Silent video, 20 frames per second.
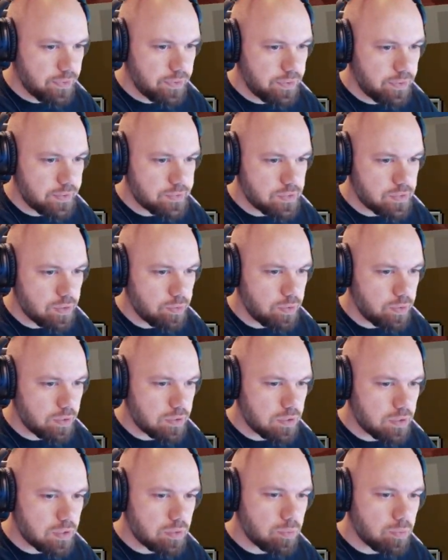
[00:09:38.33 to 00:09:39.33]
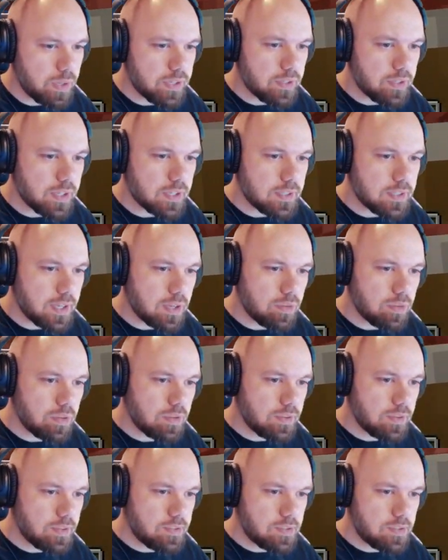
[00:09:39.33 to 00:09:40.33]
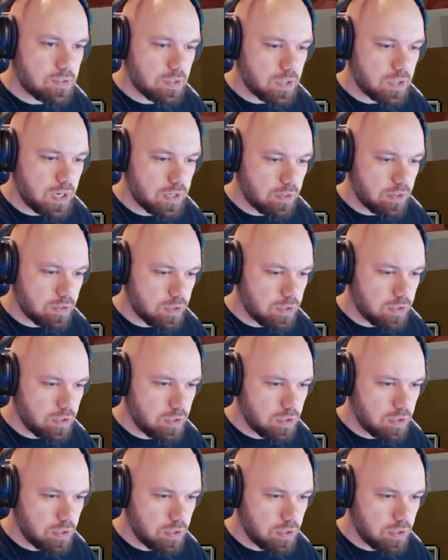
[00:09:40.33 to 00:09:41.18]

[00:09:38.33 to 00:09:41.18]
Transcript: There's no real good way to get down. This is kind of good.